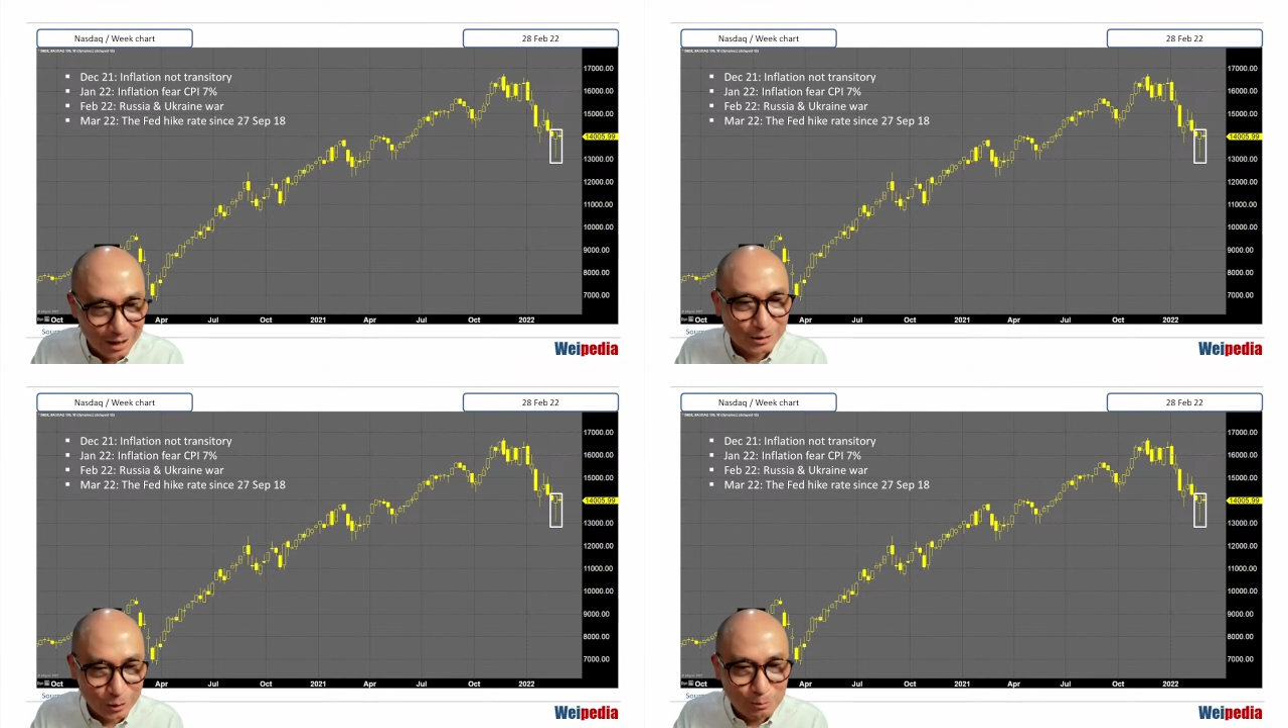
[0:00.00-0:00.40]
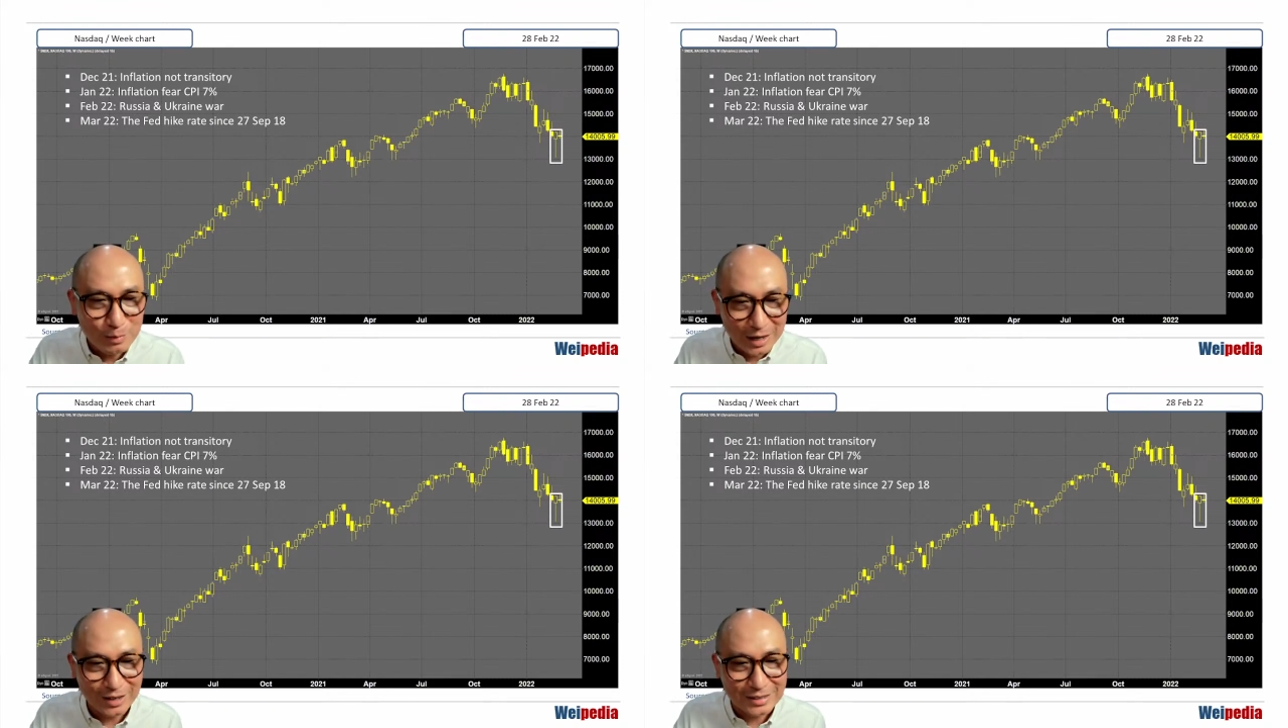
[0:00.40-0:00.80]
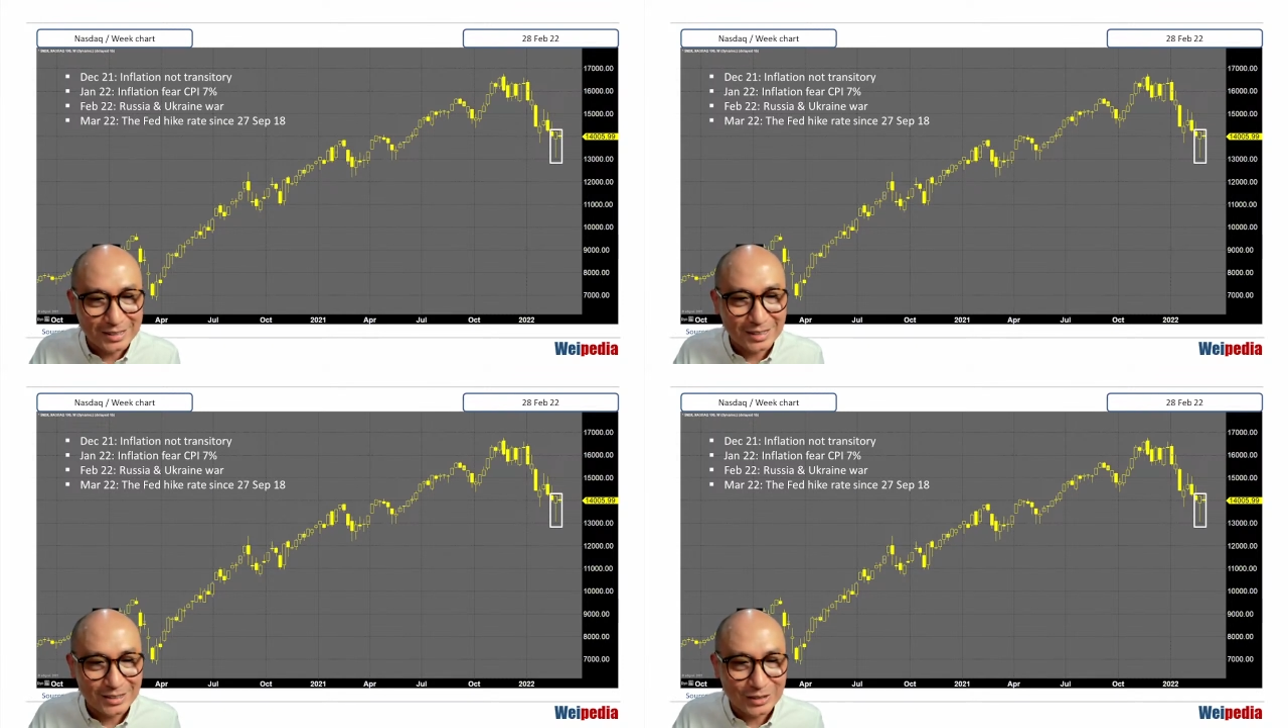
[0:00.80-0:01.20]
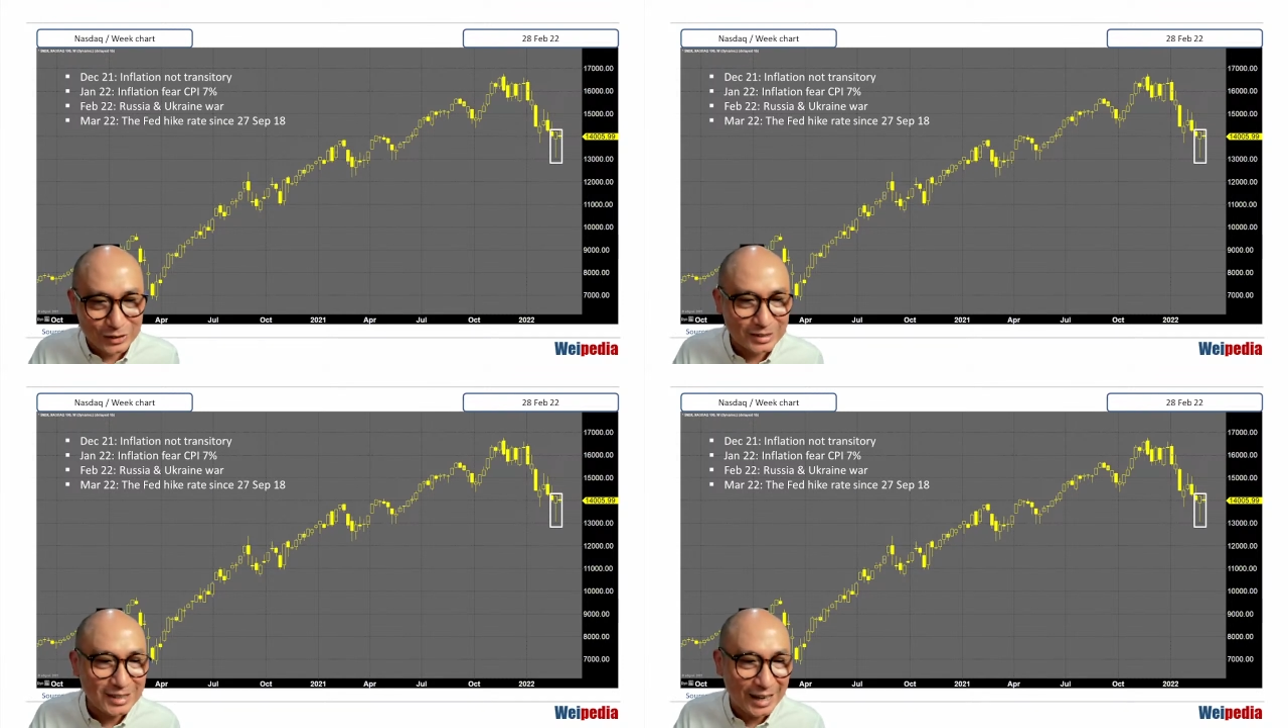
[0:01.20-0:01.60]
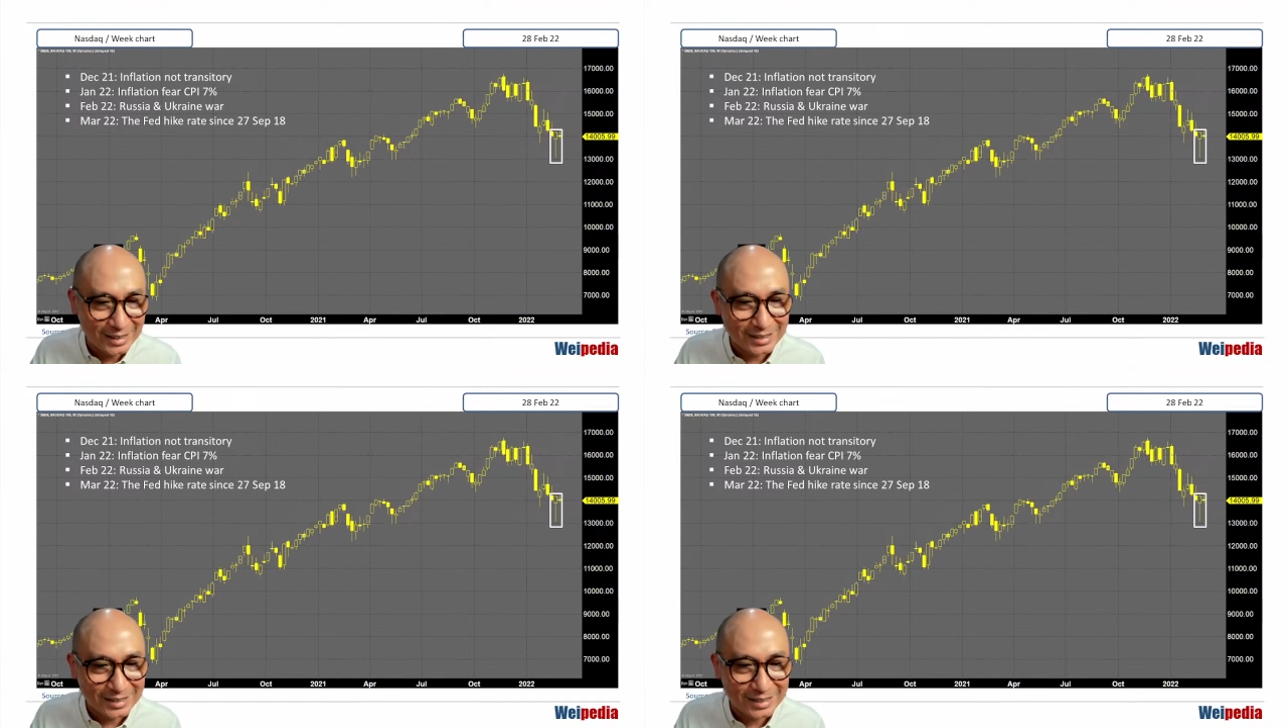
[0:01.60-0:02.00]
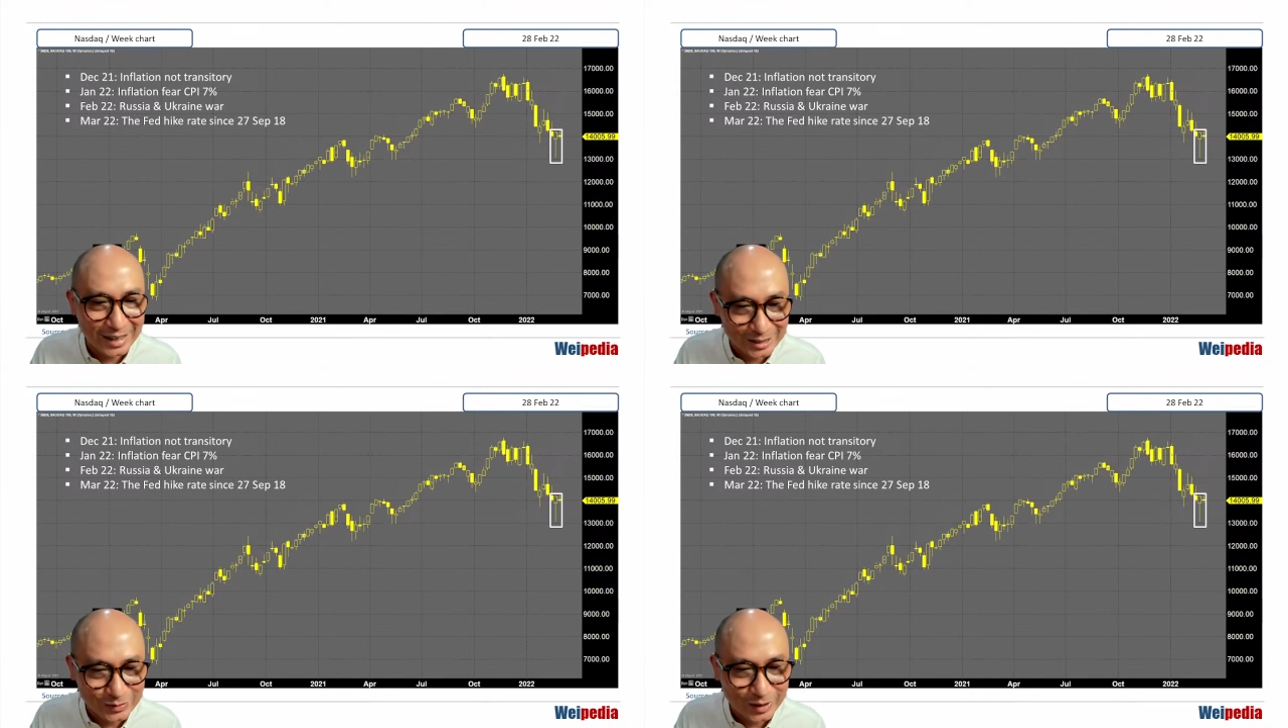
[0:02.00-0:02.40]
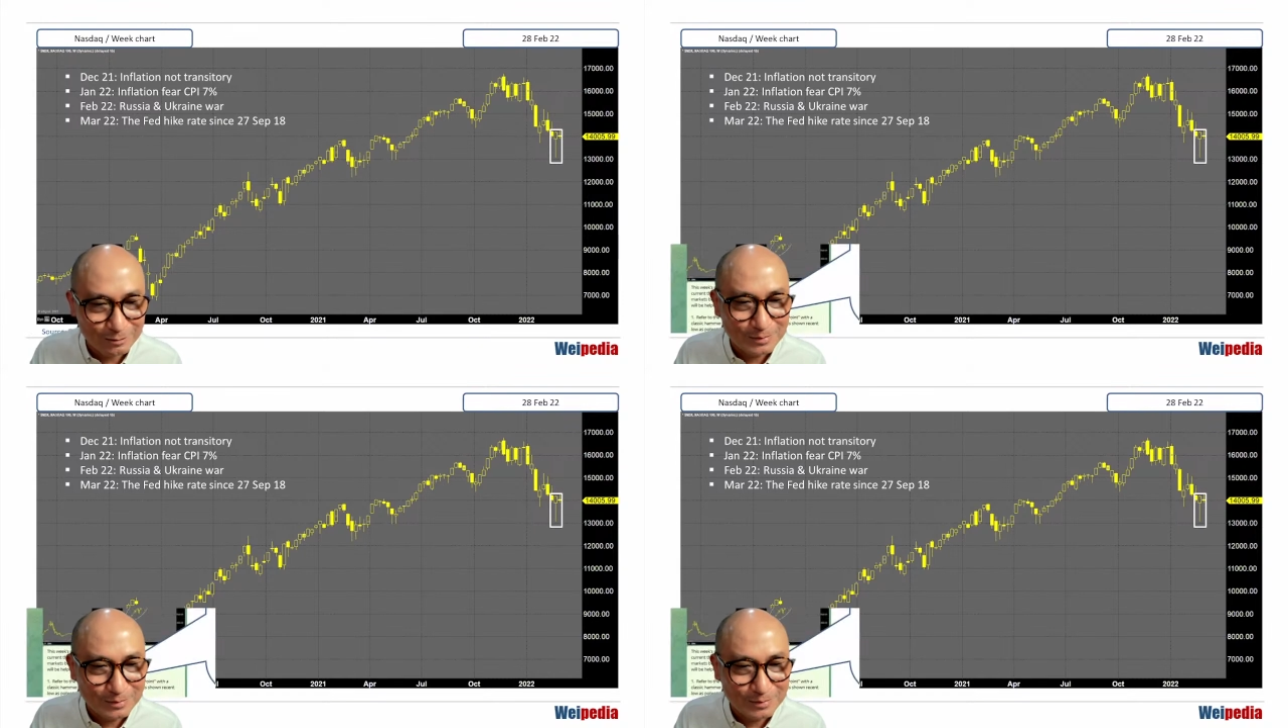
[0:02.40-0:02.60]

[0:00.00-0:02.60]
you may consider to use technical as well.